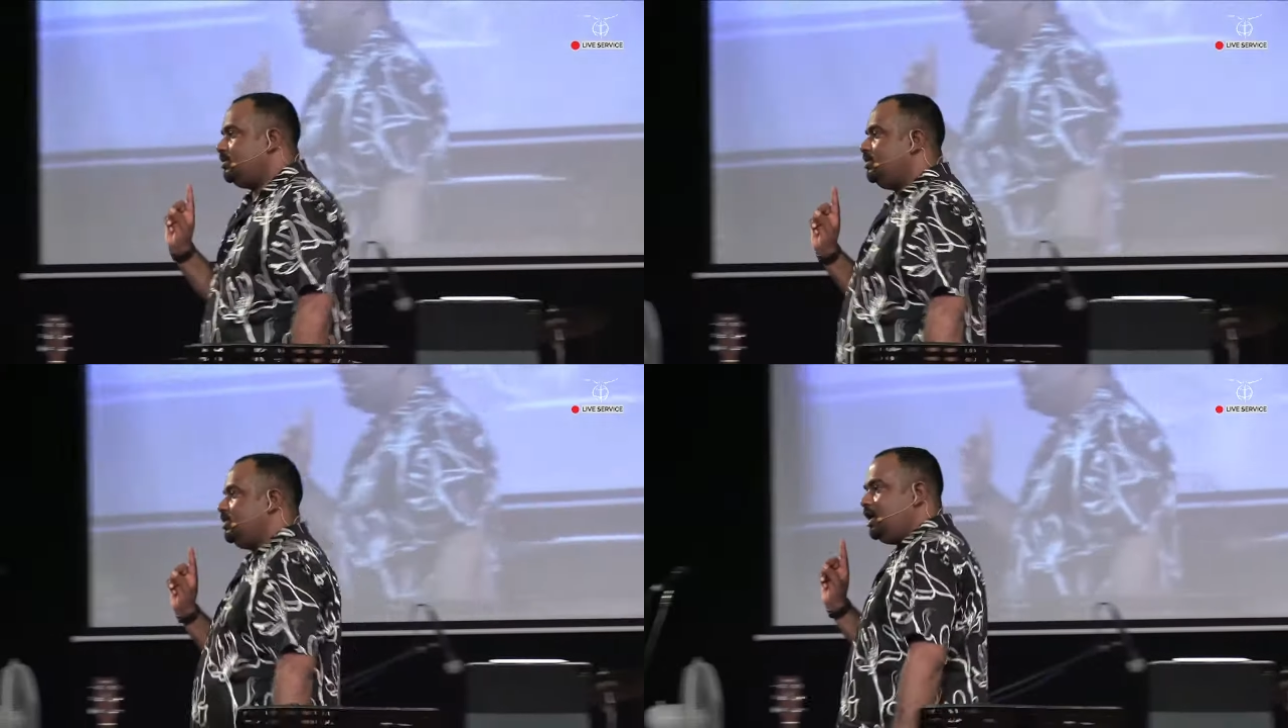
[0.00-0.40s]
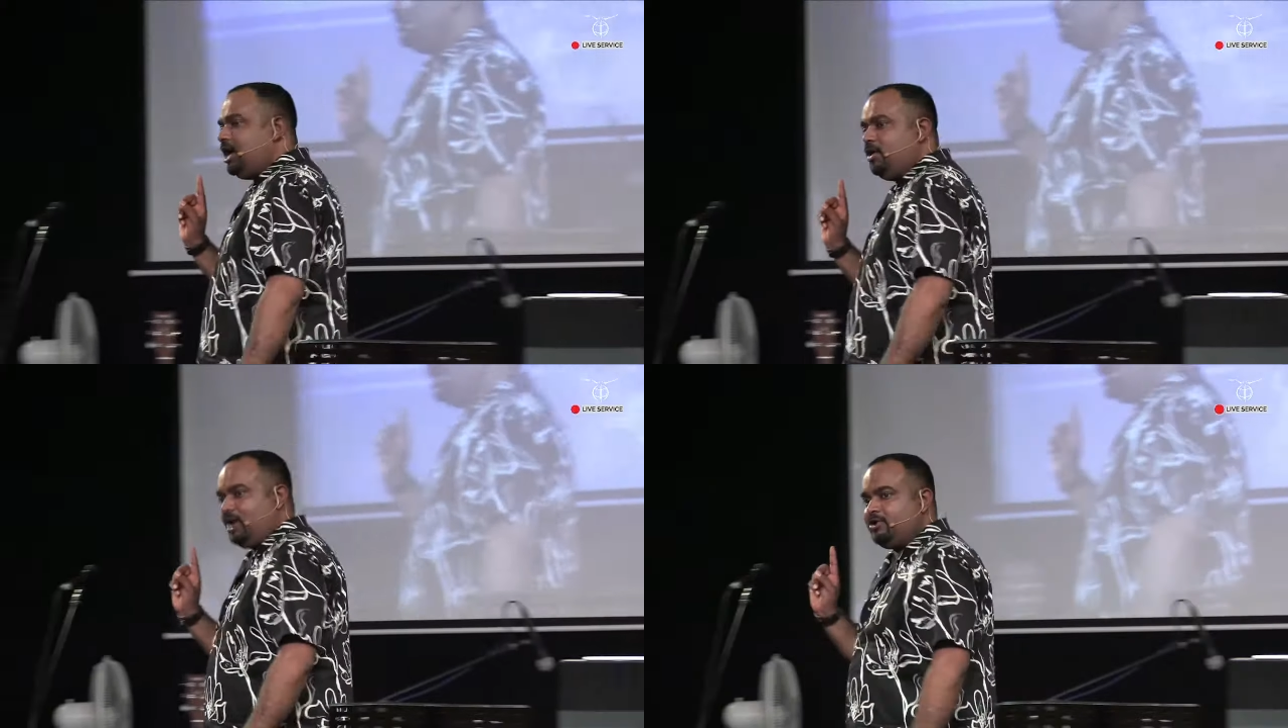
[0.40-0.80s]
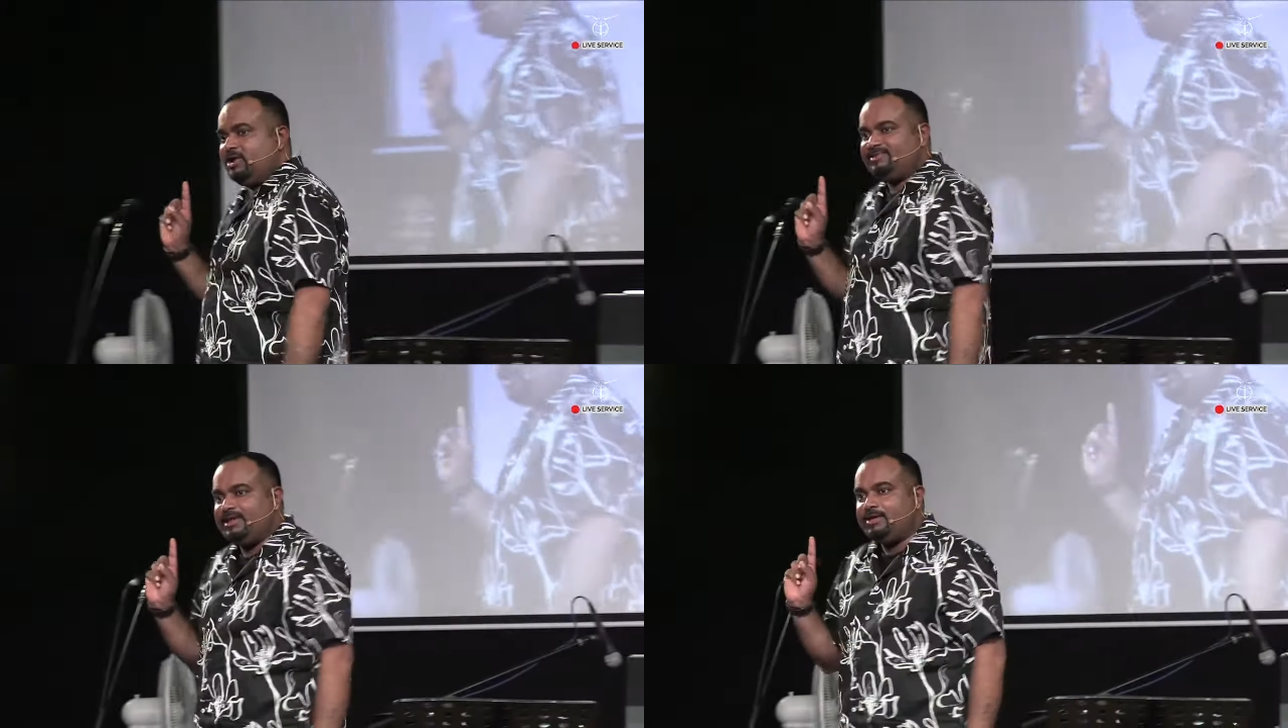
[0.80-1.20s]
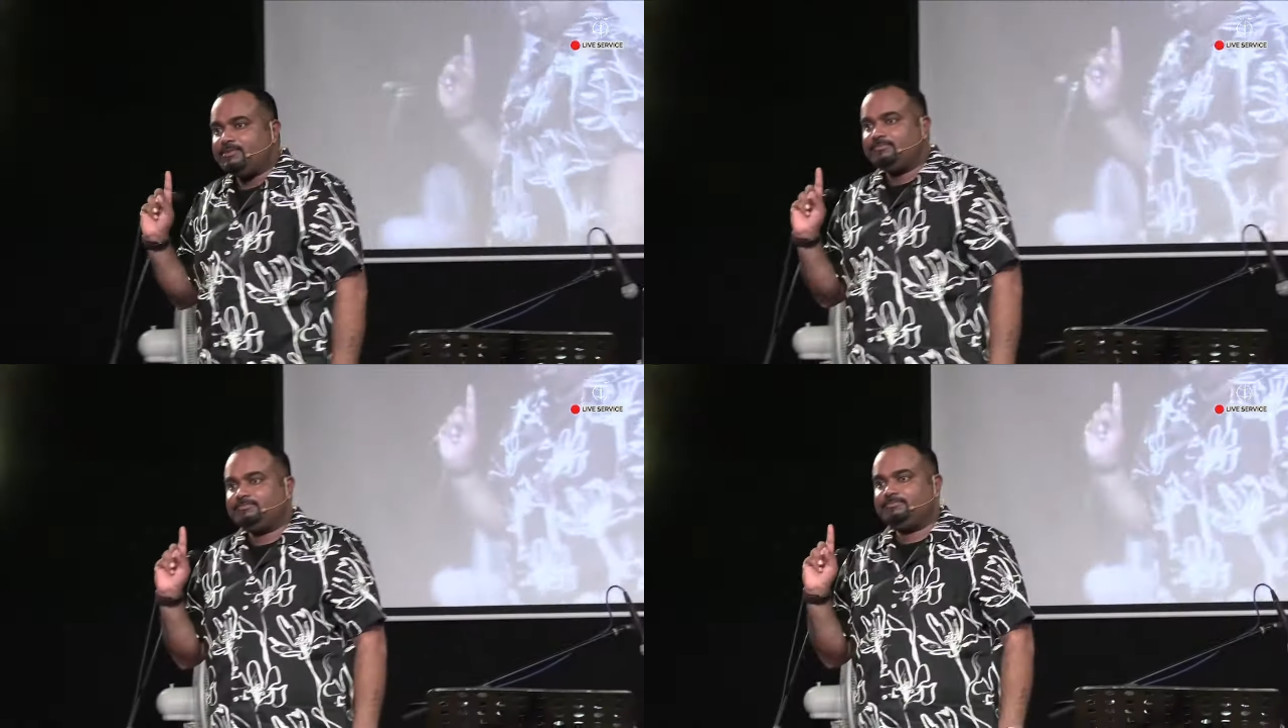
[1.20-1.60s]
Oh, are you listening?
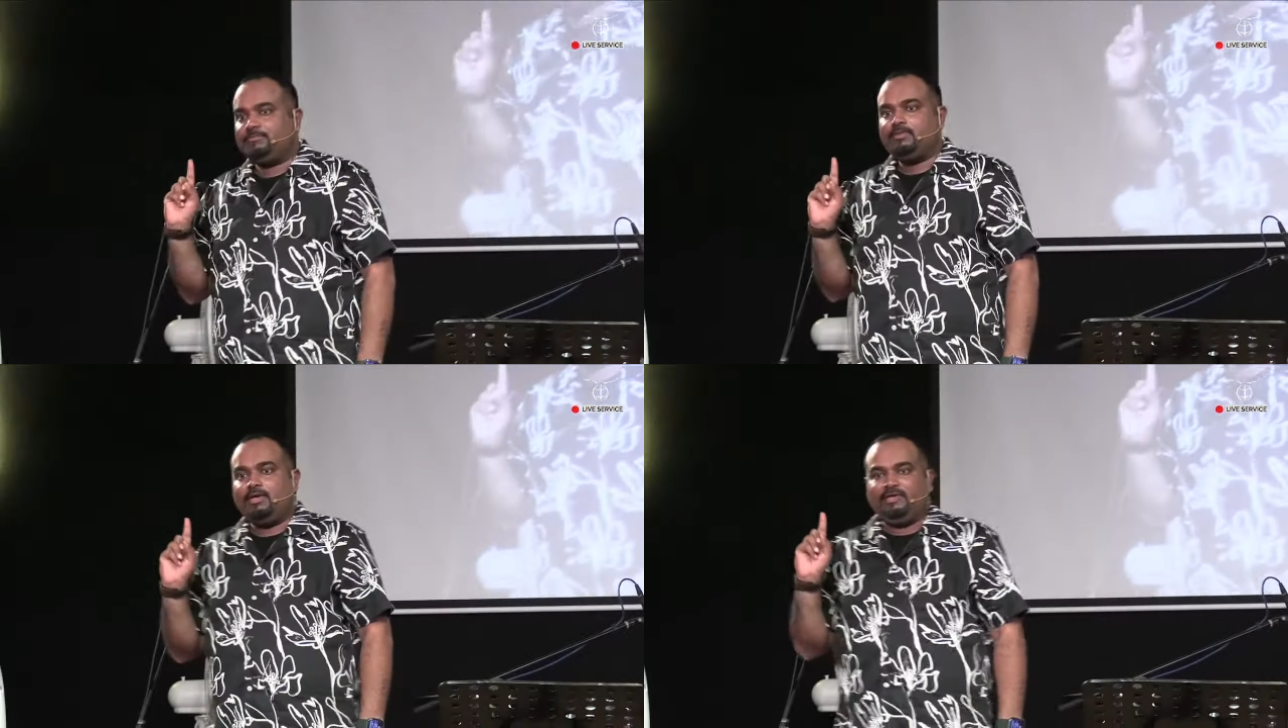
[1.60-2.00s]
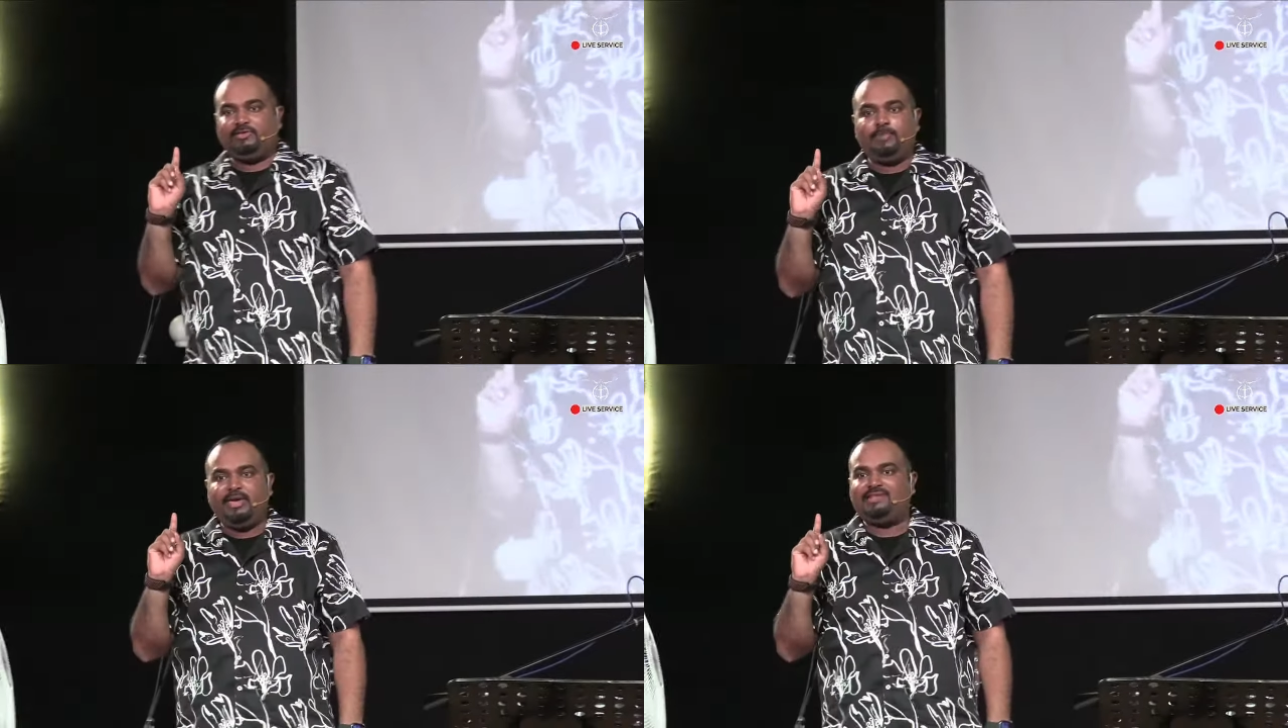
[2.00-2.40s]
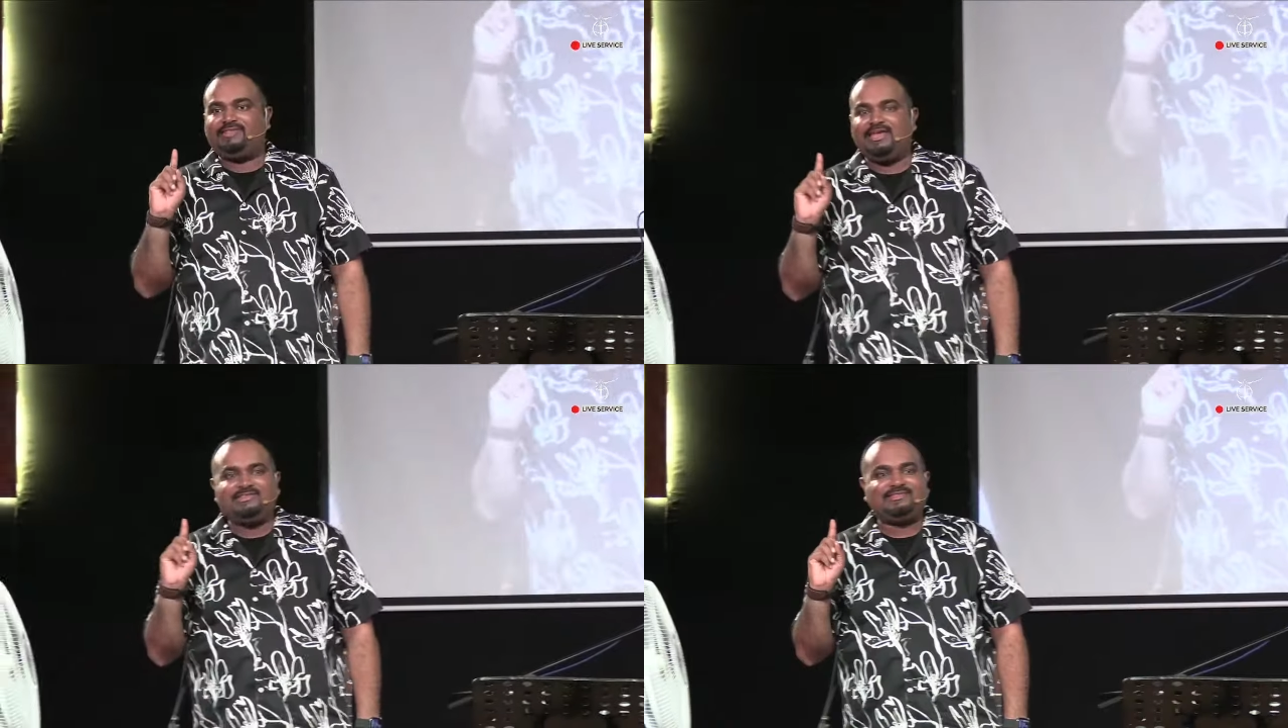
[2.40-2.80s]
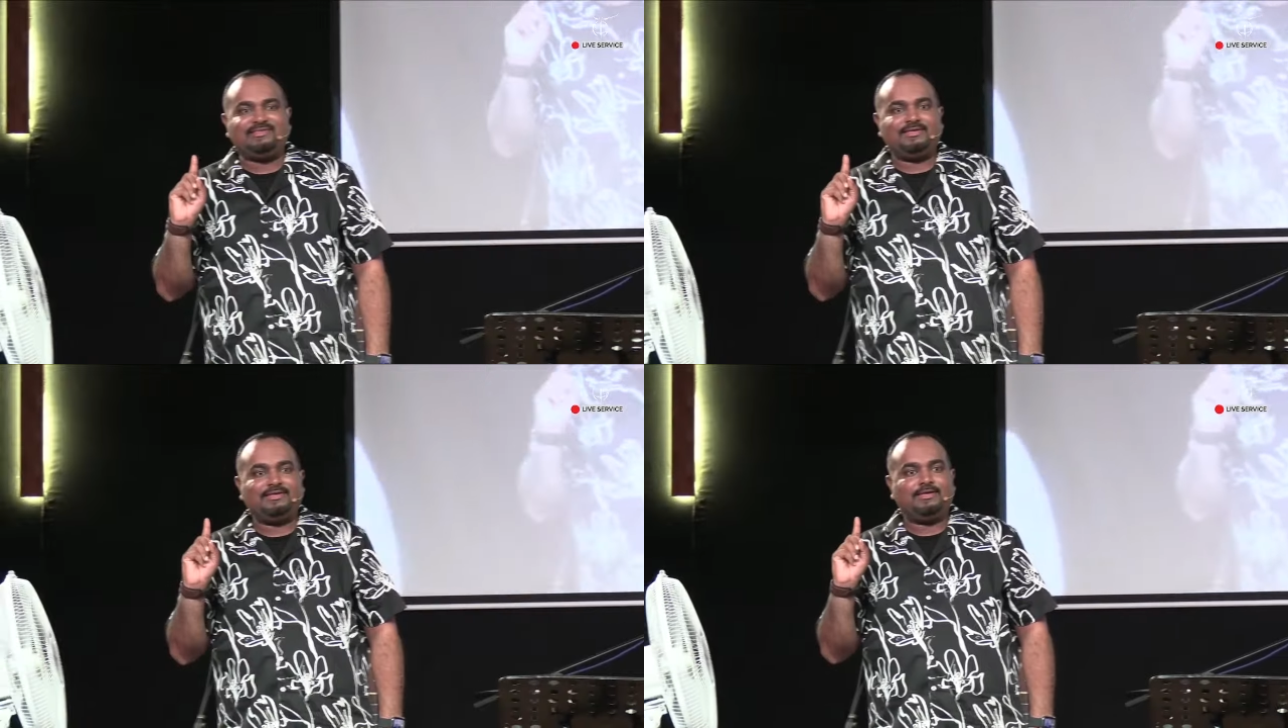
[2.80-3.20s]
Is it making sense?
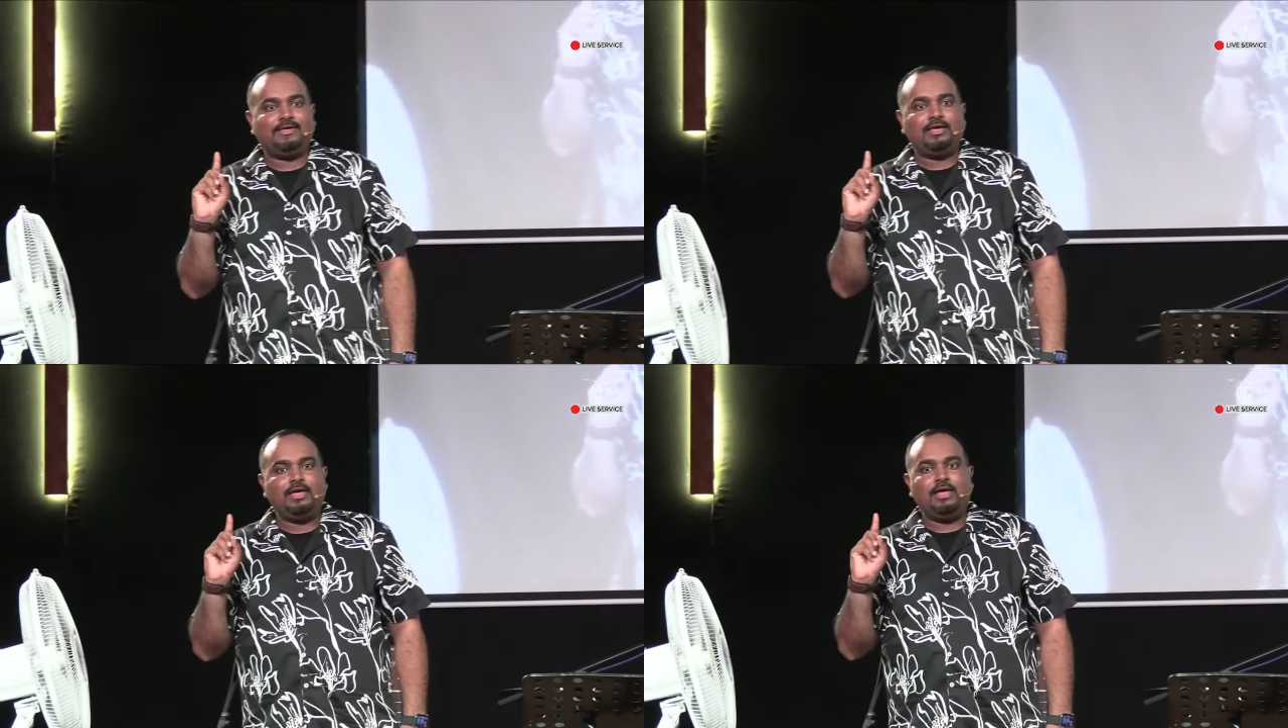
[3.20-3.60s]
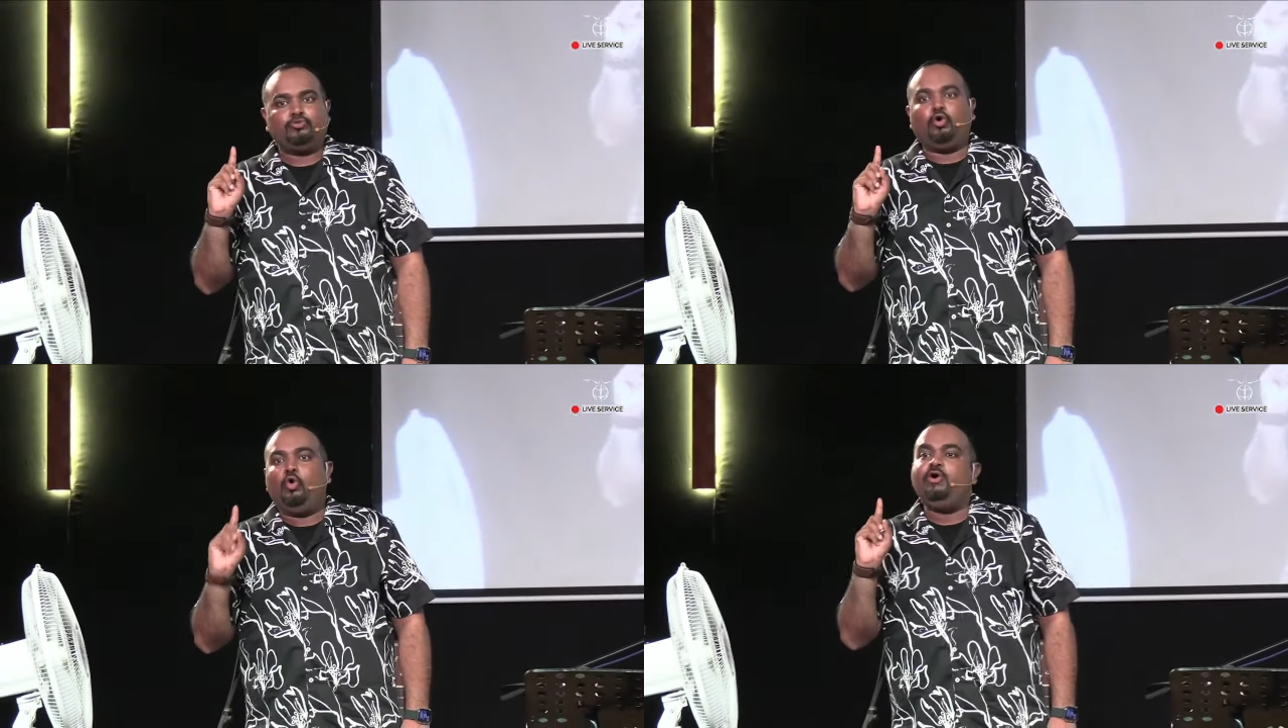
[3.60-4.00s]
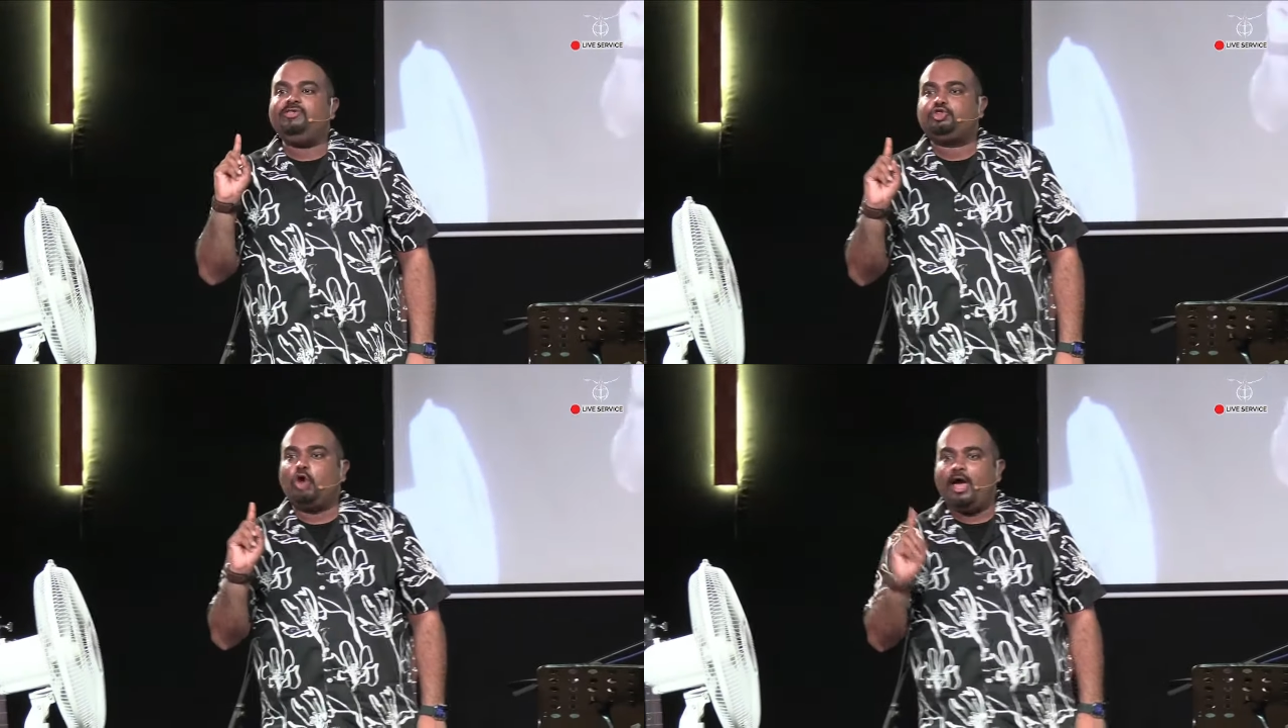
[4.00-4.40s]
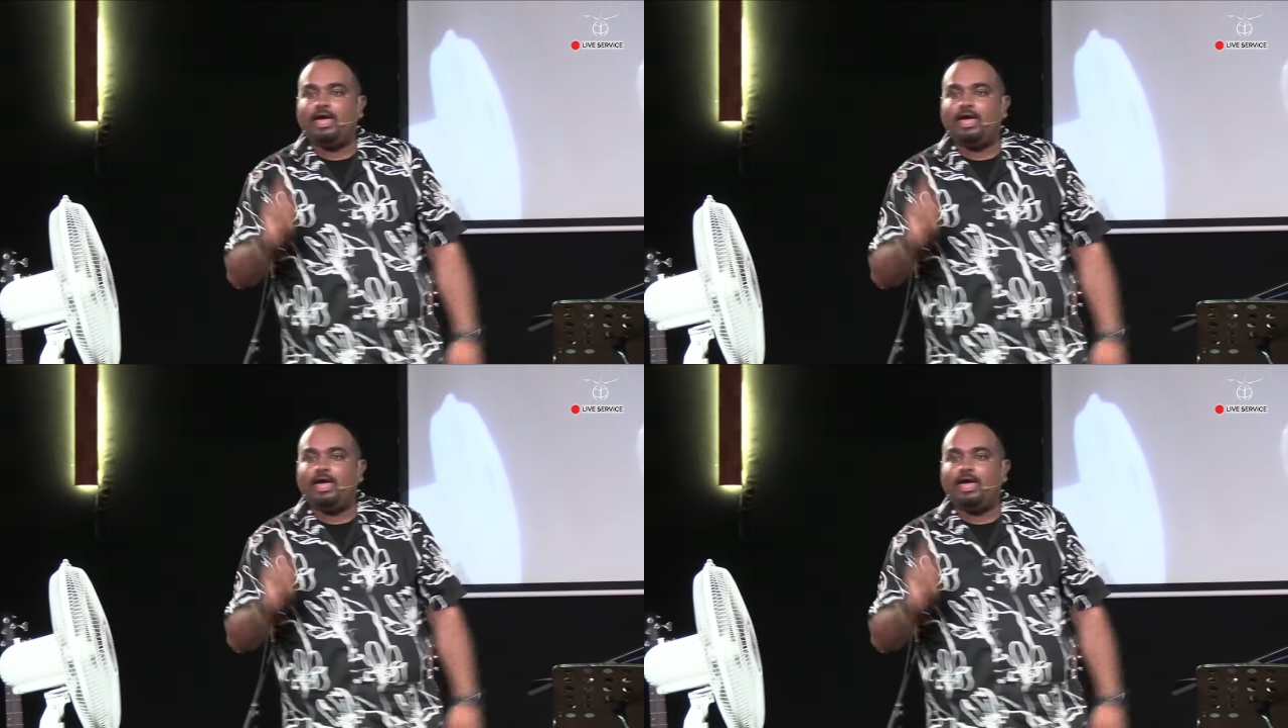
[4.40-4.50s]
So who is joy?